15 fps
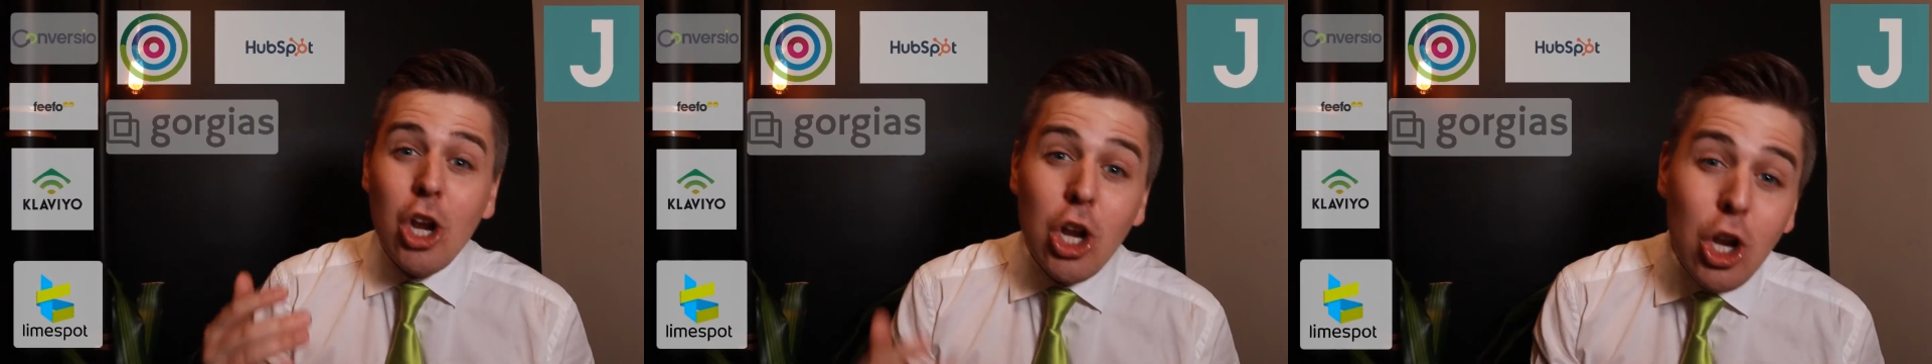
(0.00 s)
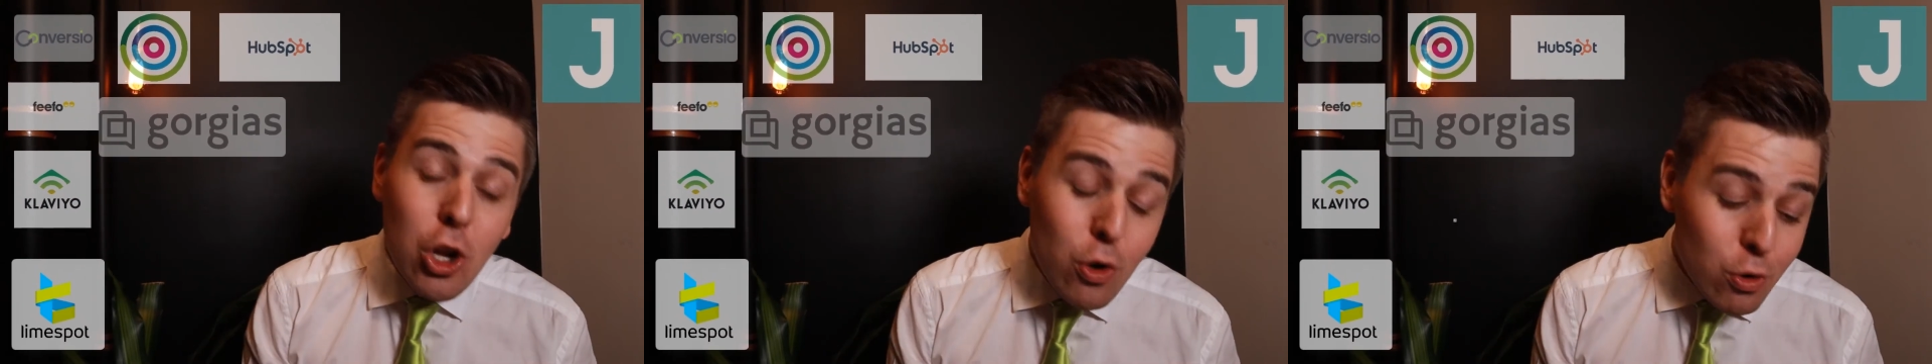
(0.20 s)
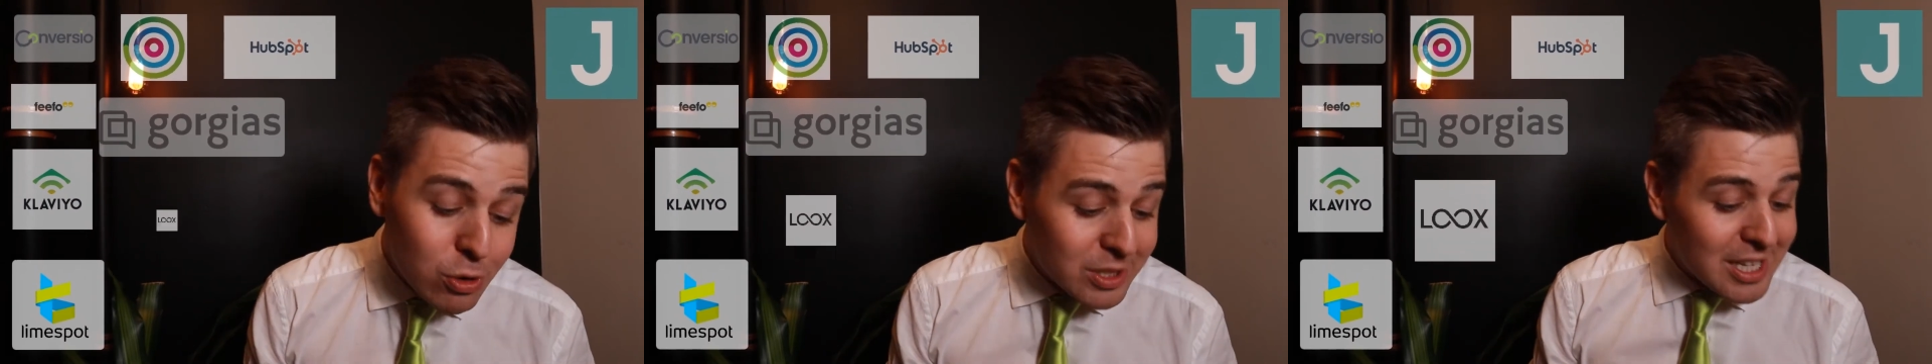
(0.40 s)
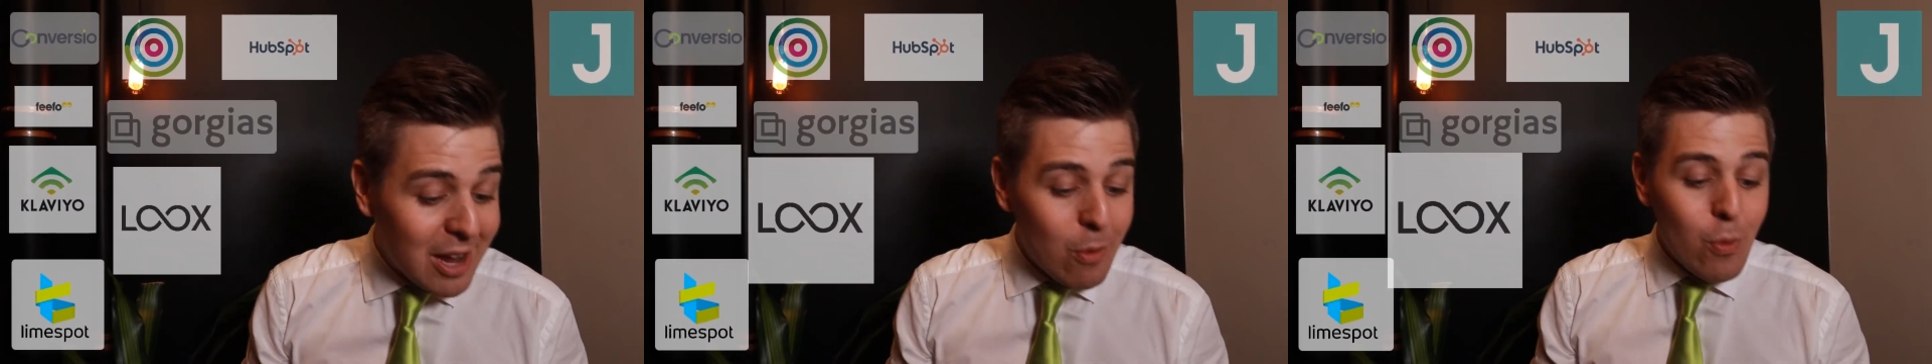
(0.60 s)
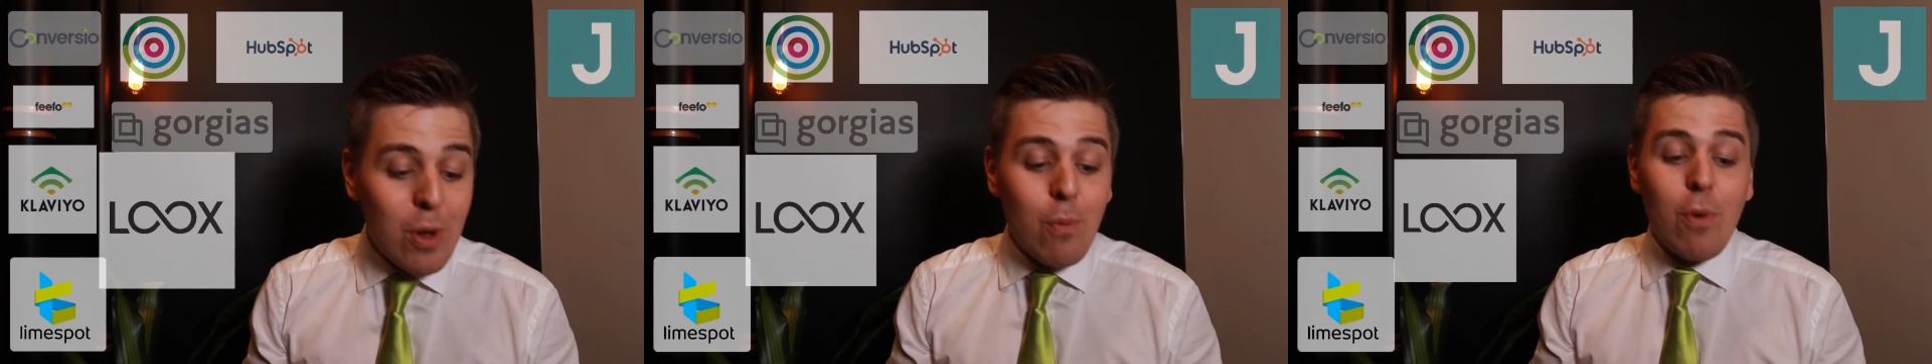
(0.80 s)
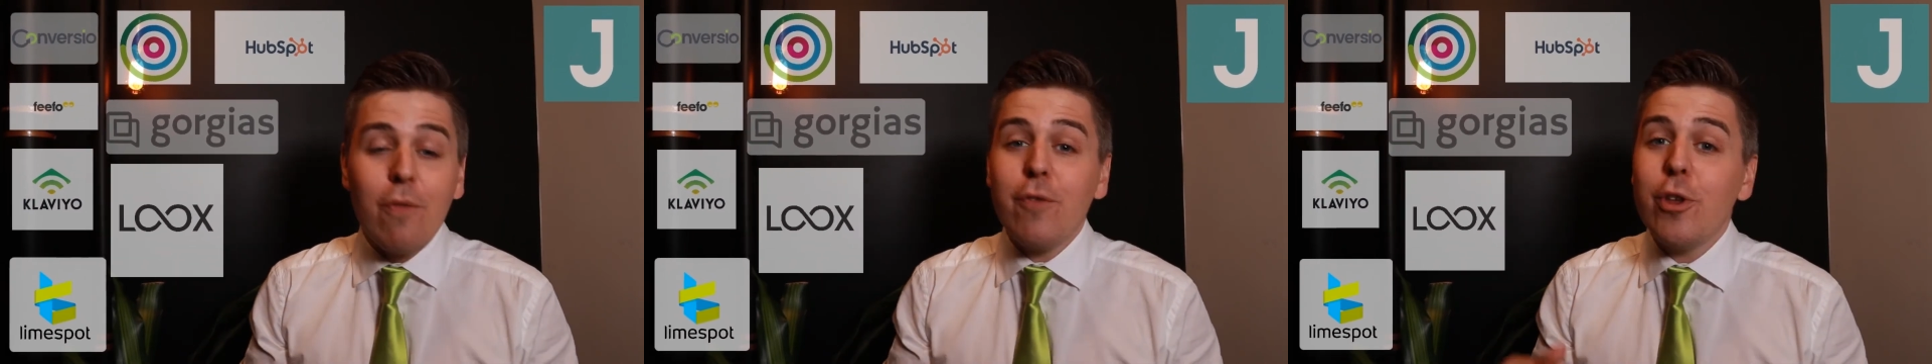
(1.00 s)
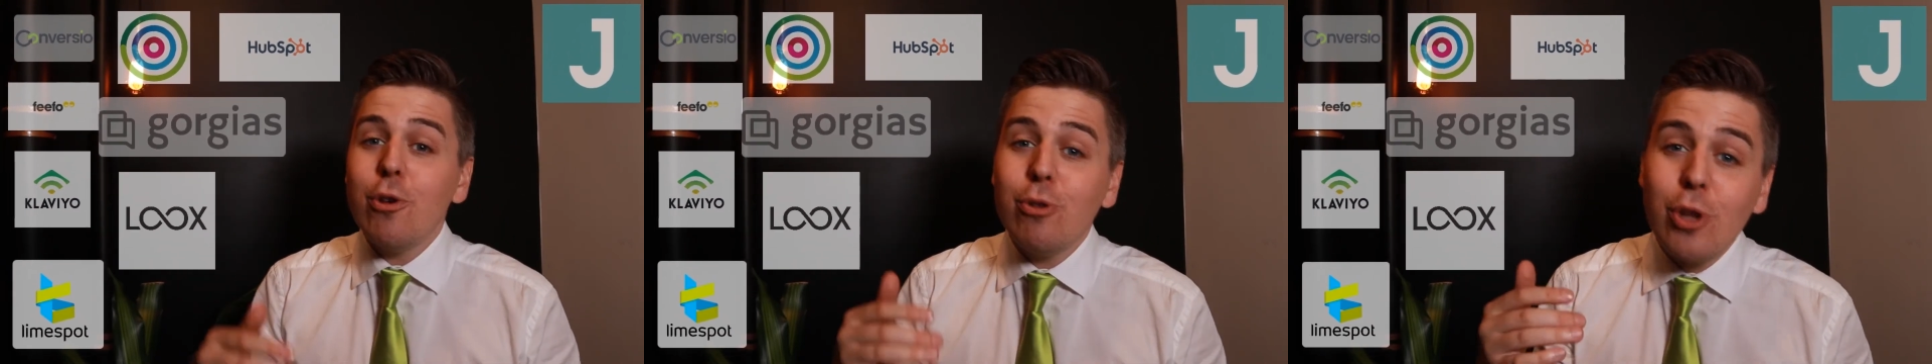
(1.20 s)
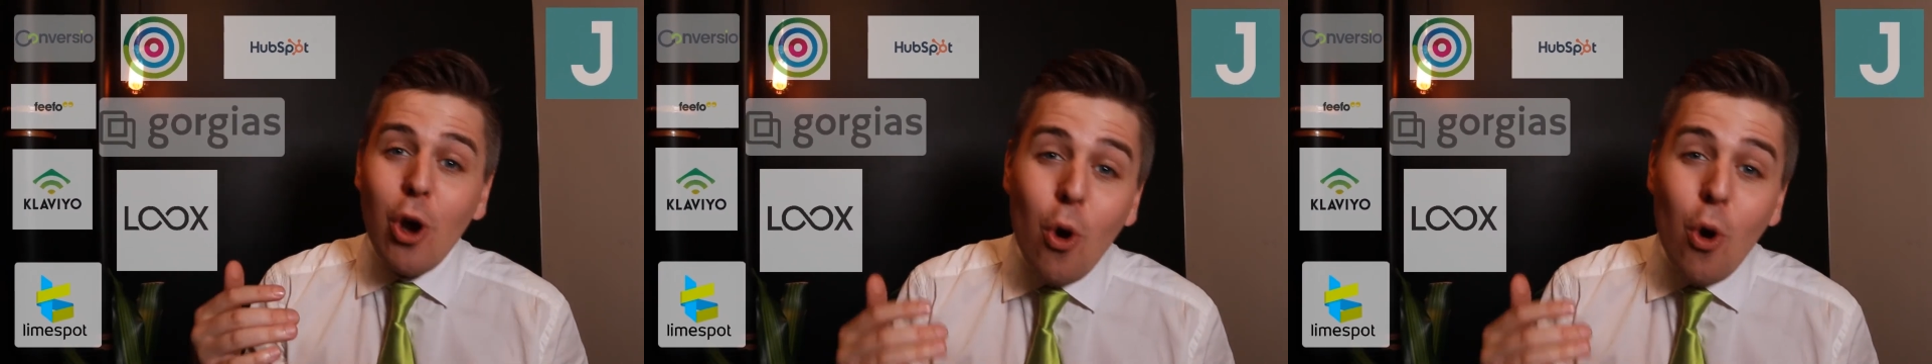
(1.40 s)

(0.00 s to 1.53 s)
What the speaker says: Lux that we reviewed,